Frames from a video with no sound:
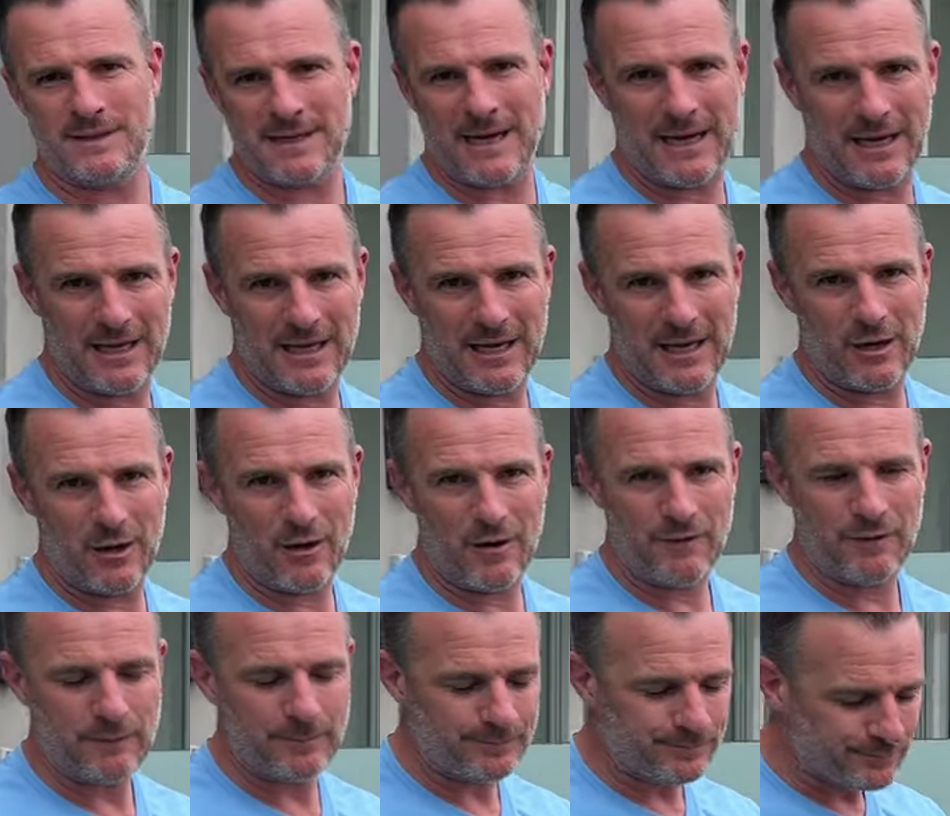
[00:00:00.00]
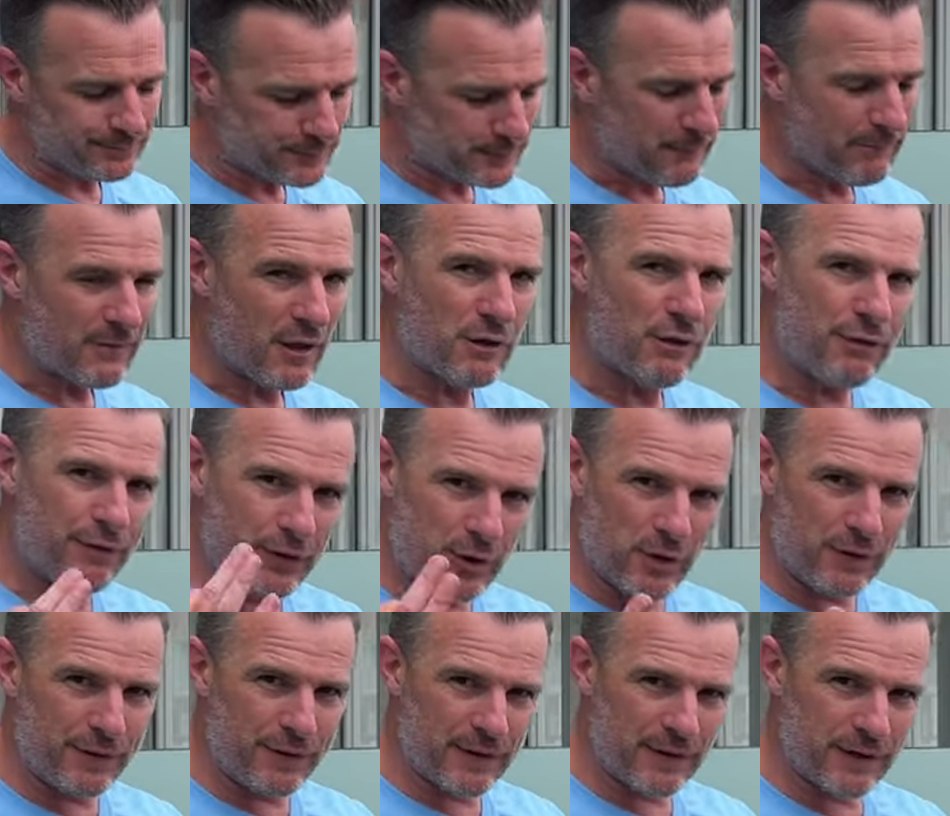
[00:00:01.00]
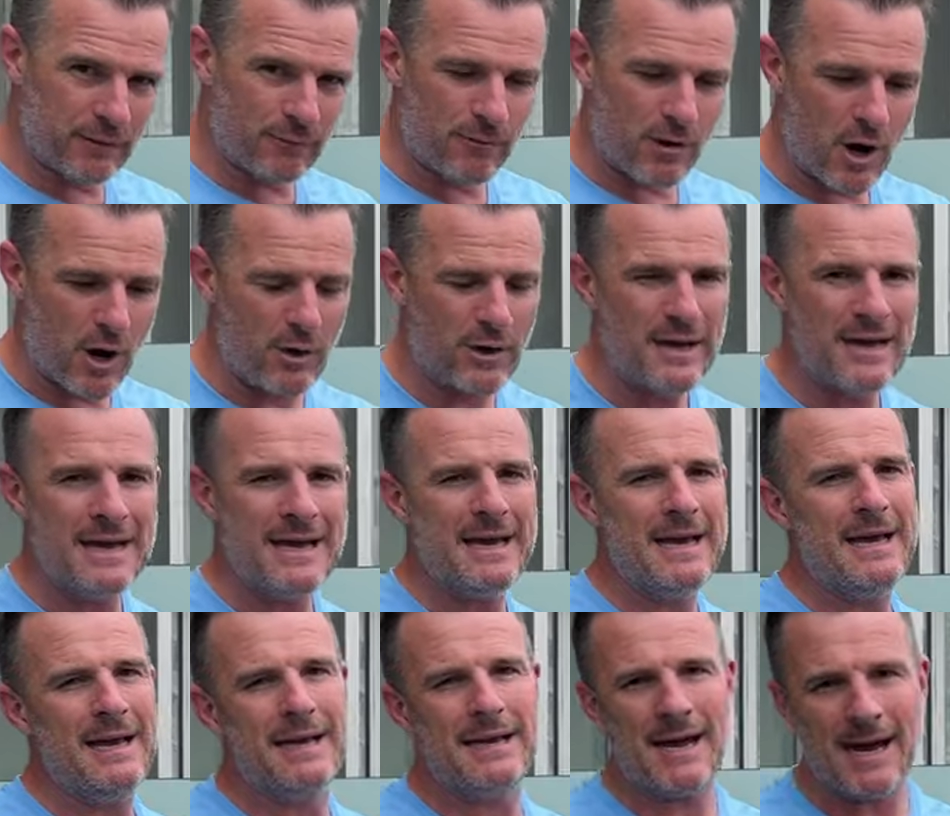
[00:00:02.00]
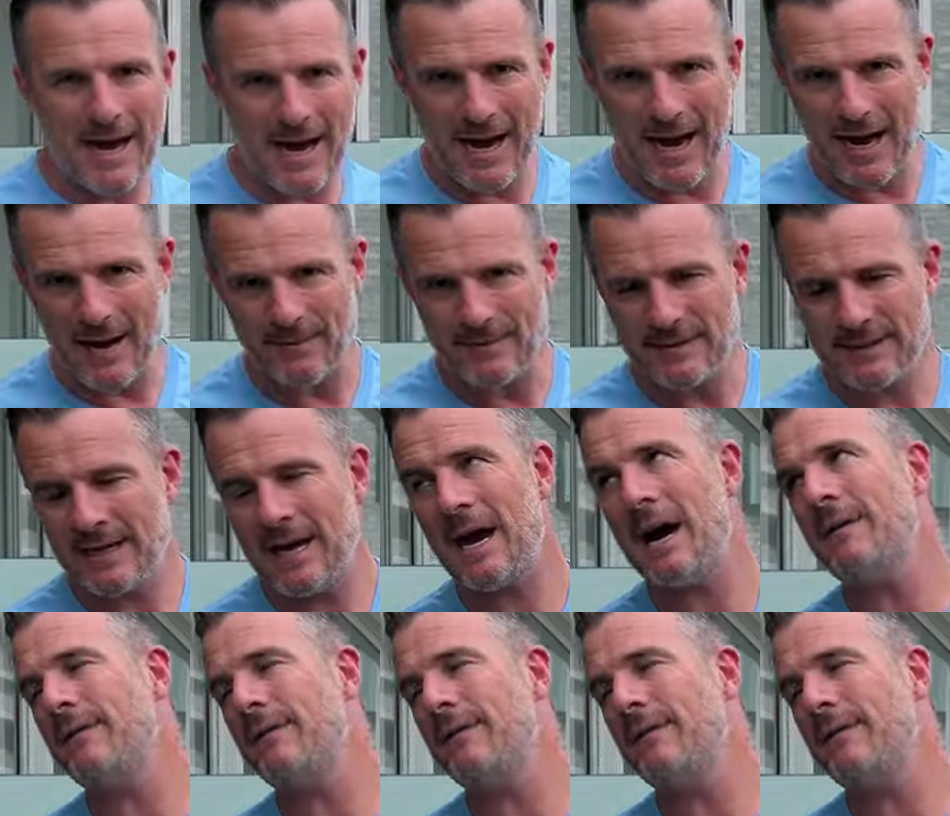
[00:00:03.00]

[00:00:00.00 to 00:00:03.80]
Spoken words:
taken care of. Third thing in a row, calves. Can't